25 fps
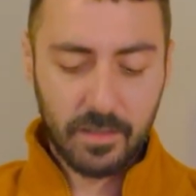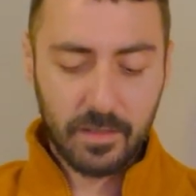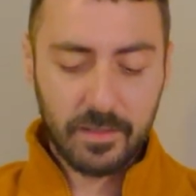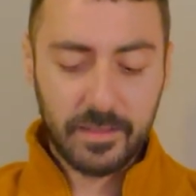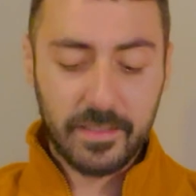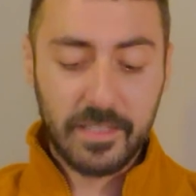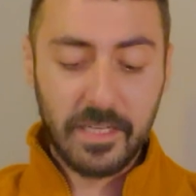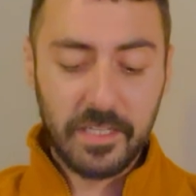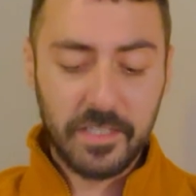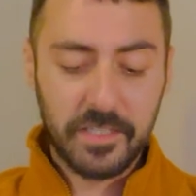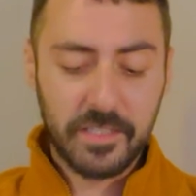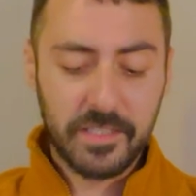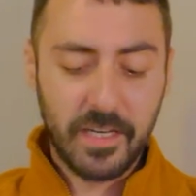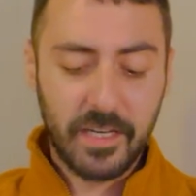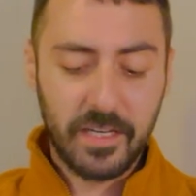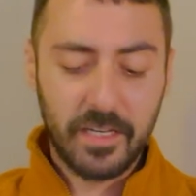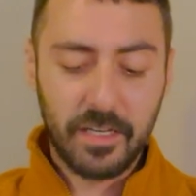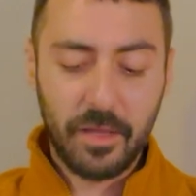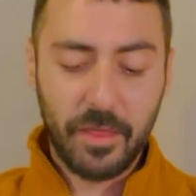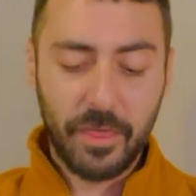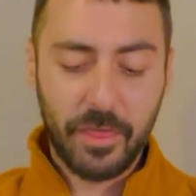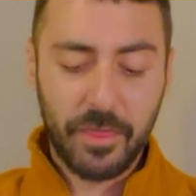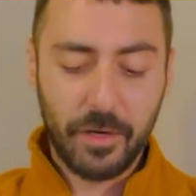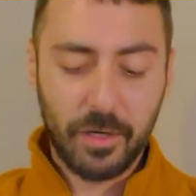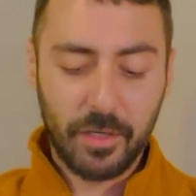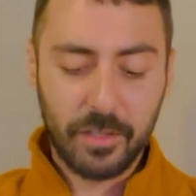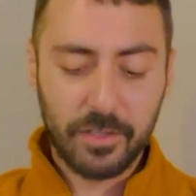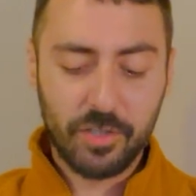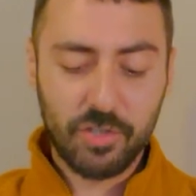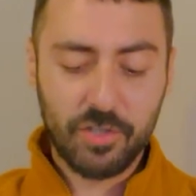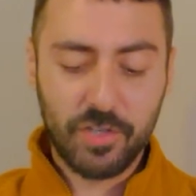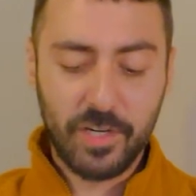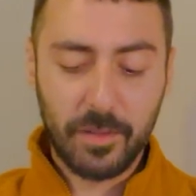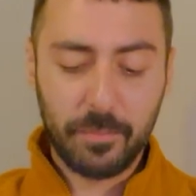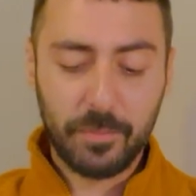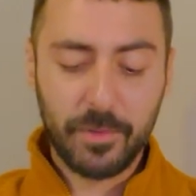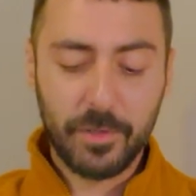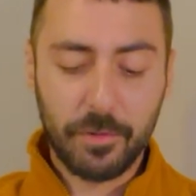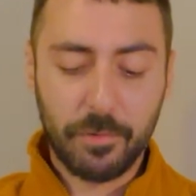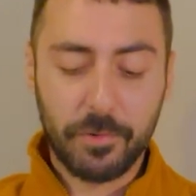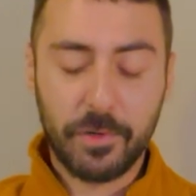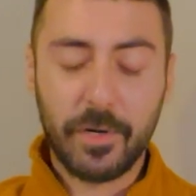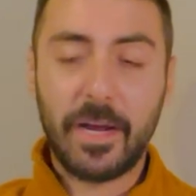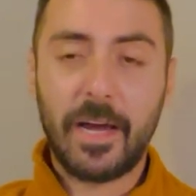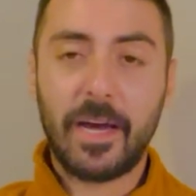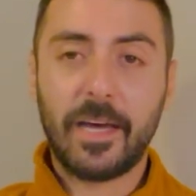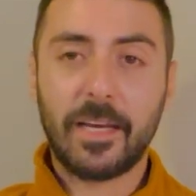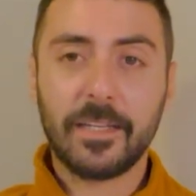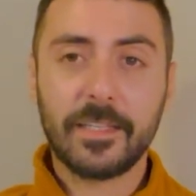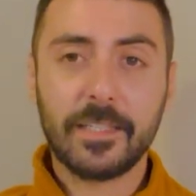They say thoughts shape your
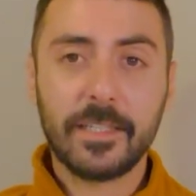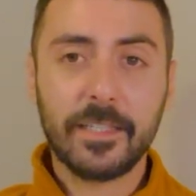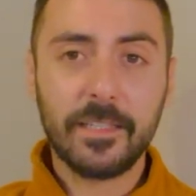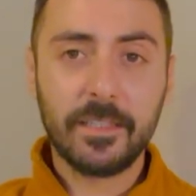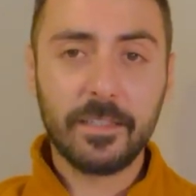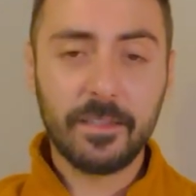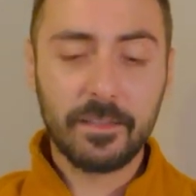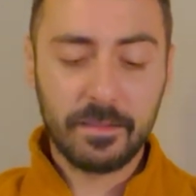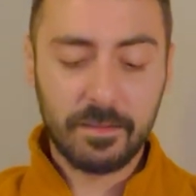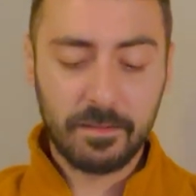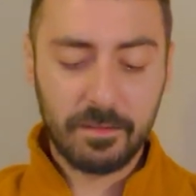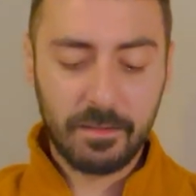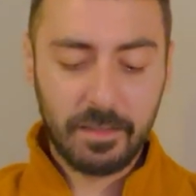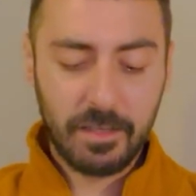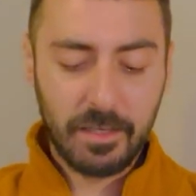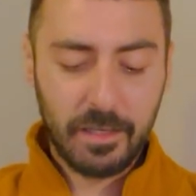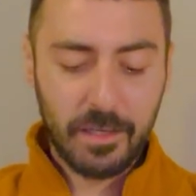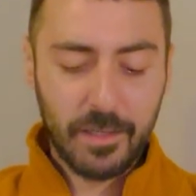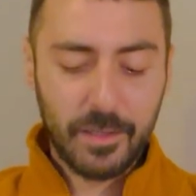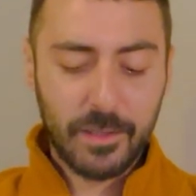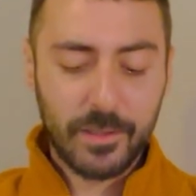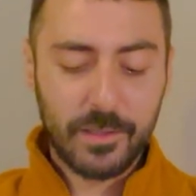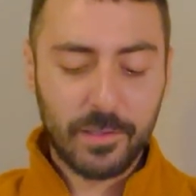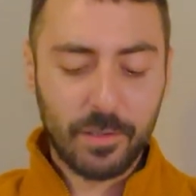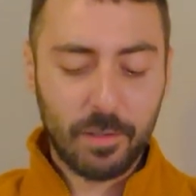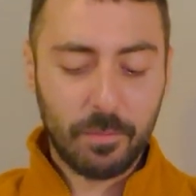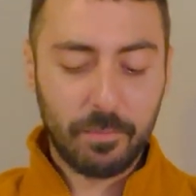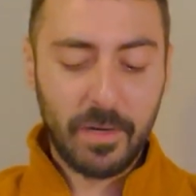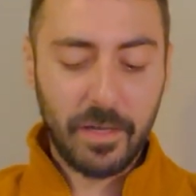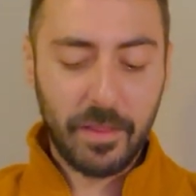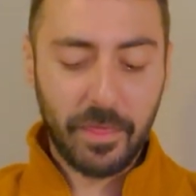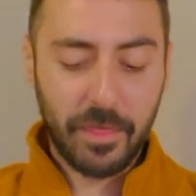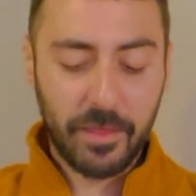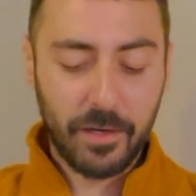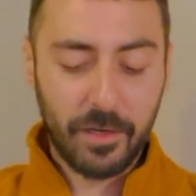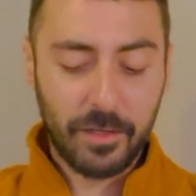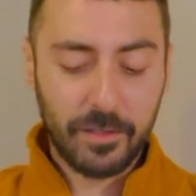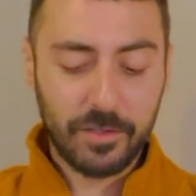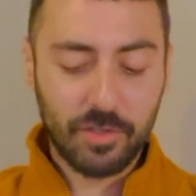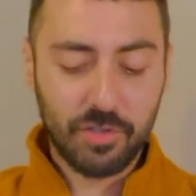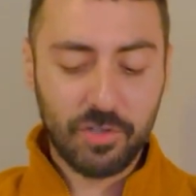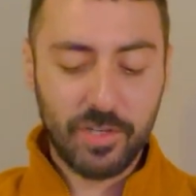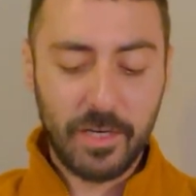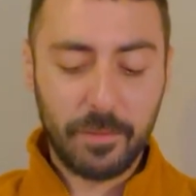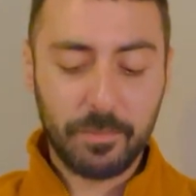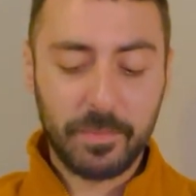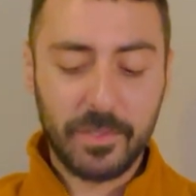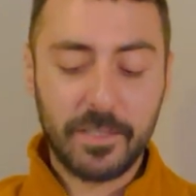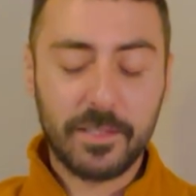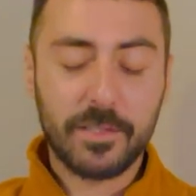reality, so my thoughts
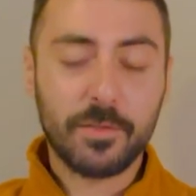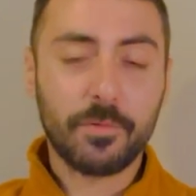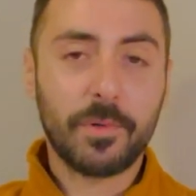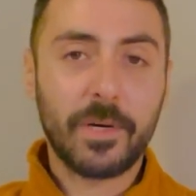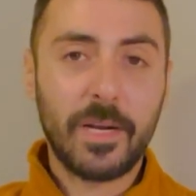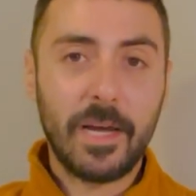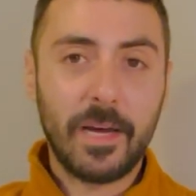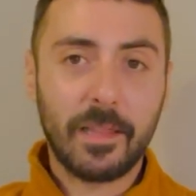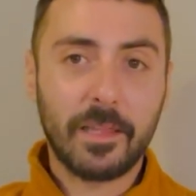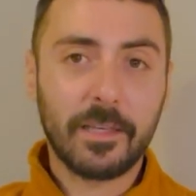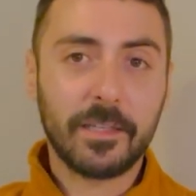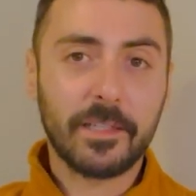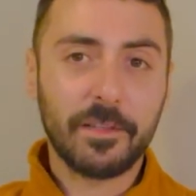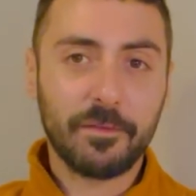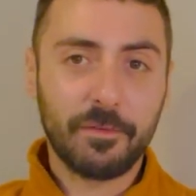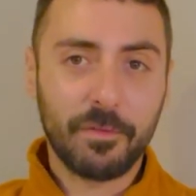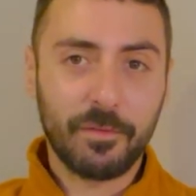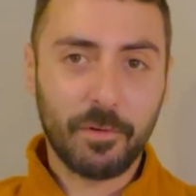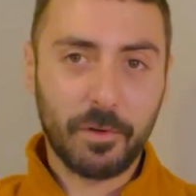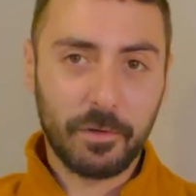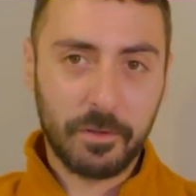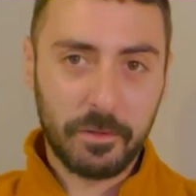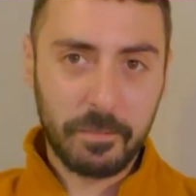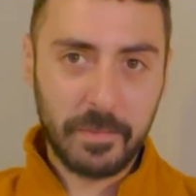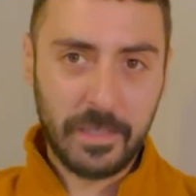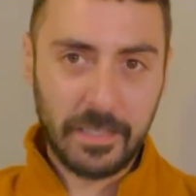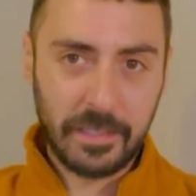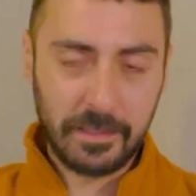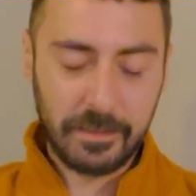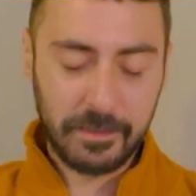shape this reality for me.